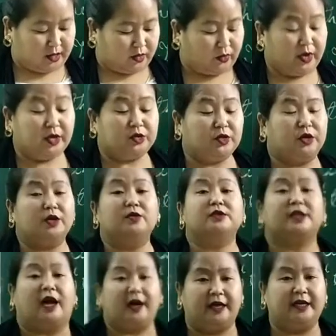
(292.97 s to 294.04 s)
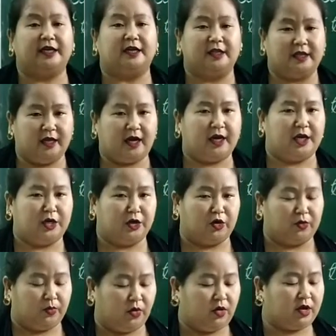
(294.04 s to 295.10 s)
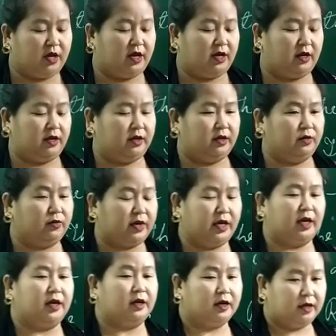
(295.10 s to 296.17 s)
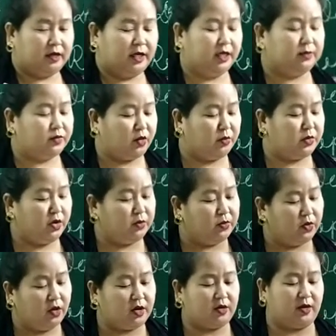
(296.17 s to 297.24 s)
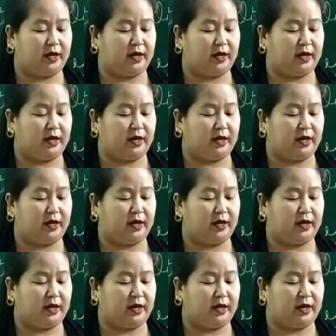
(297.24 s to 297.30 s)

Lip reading: When to use article the in your book, you can read from your book.